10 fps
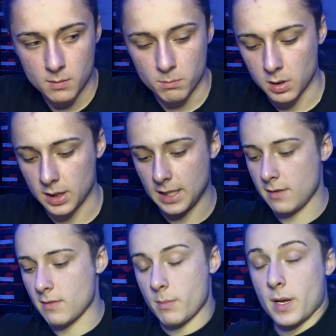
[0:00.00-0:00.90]

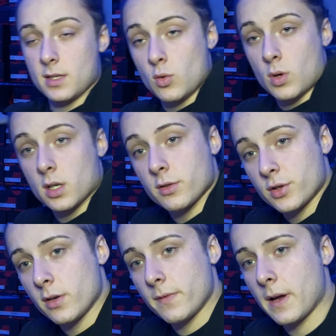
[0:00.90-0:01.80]
Believe I paid
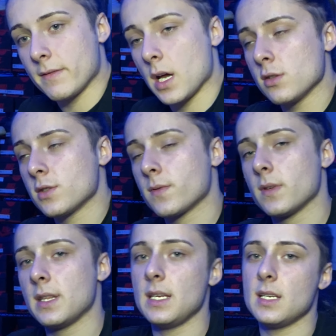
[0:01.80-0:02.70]
$235 for
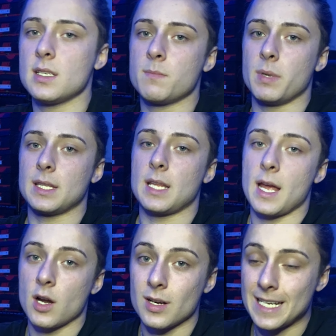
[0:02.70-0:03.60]
these, but they
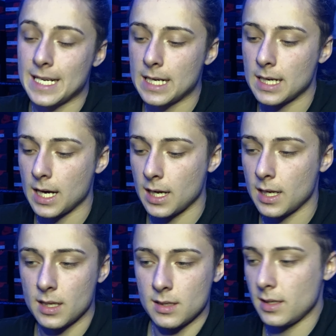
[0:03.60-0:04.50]
are not
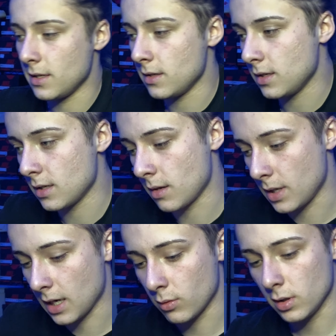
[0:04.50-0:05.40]
easy. I mean,
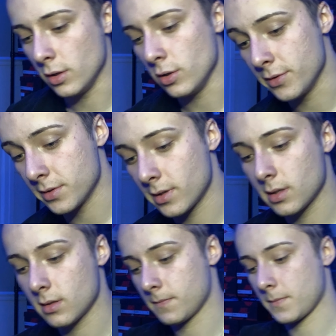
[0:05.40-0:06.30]
I would lose
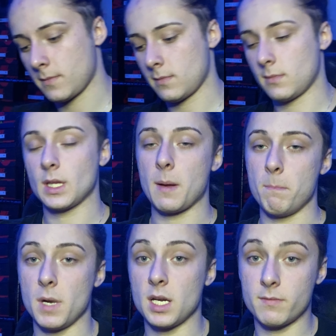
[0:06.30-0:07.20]

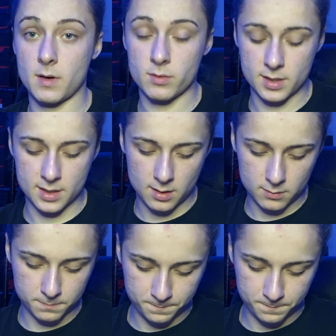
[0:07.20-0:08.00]
money if I were to sell them.